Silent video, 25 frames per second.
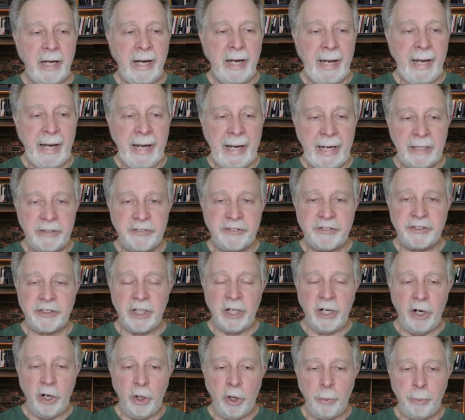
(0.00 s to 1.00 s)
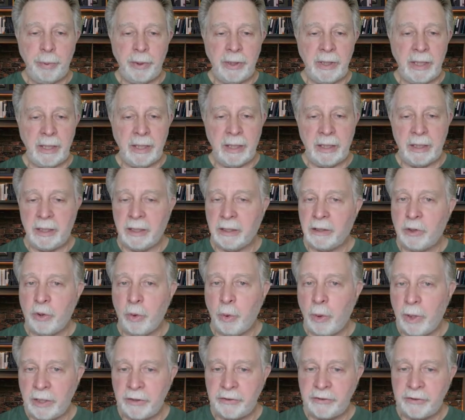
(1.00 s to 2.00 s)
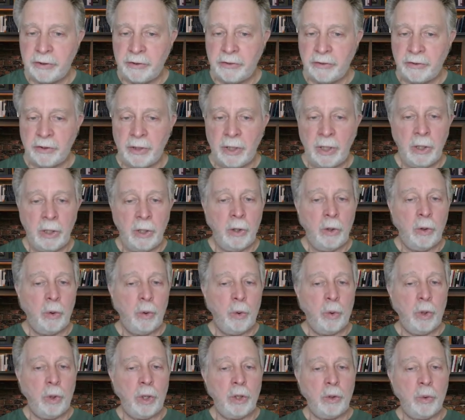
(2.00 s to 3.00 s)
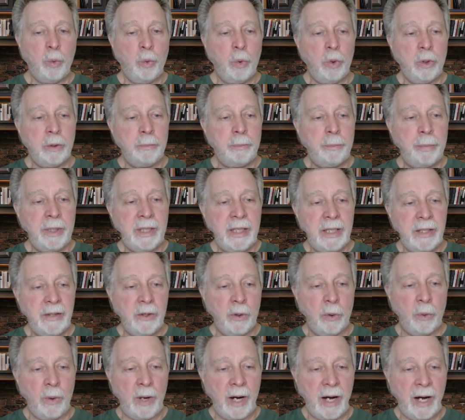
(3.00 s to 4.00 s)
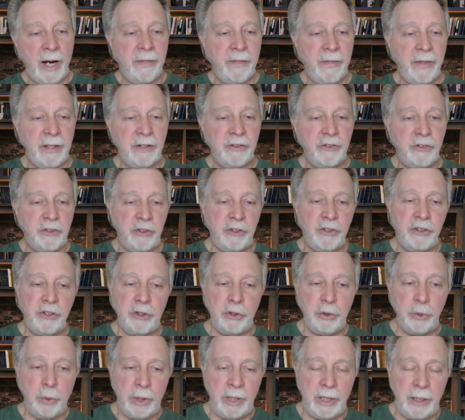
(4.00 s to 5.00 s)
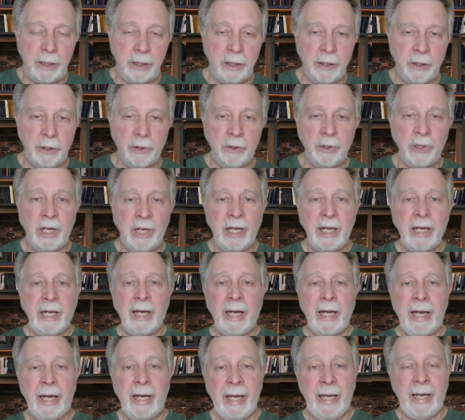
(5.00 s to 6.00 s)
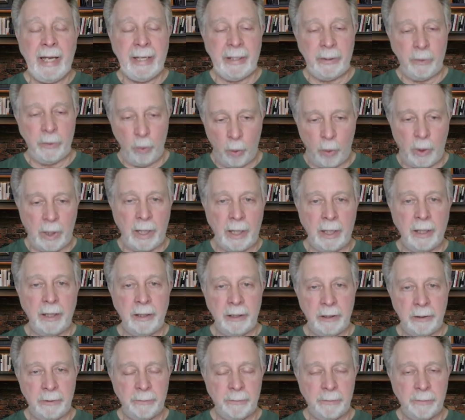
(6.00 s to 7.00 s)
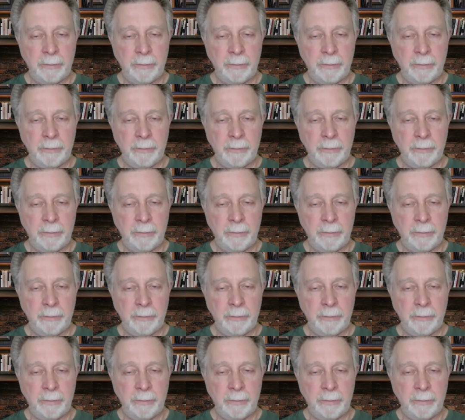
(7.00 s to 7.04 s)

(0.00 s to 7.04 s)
Ask open-ended questions. What would be the right thing to do here and why?